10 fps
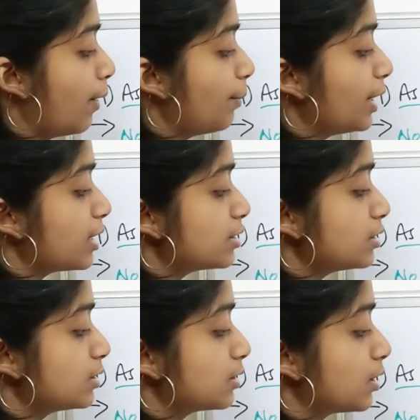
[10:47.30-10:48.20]

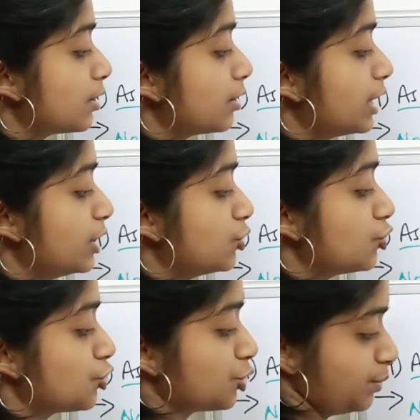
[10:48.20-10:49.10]
plus
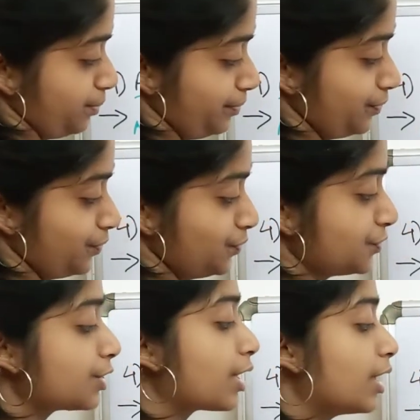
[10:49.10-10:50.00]
reach.
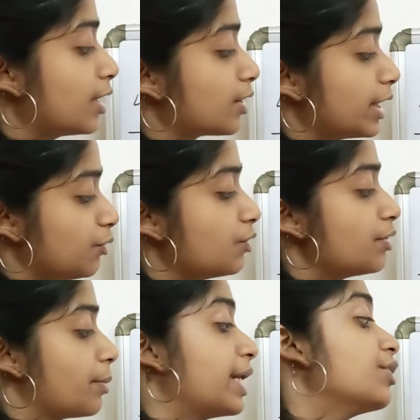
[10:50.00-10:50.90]
It
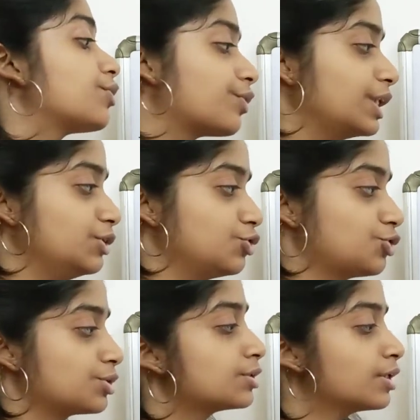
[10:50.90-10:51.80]
will remain
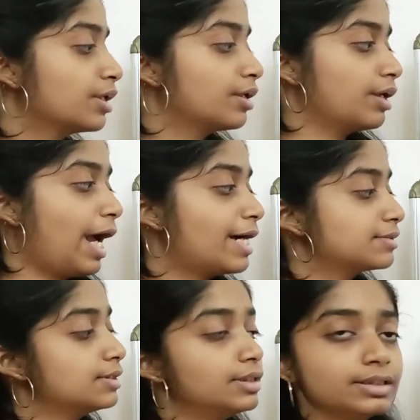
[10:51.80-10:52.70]
reach,
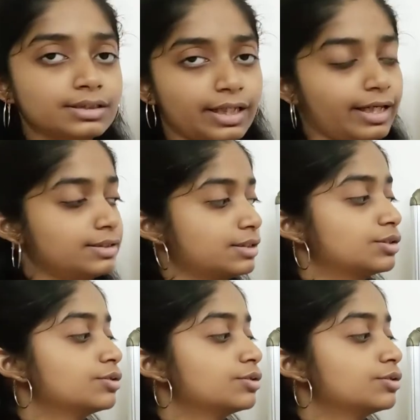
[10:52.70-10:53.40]
as in this case.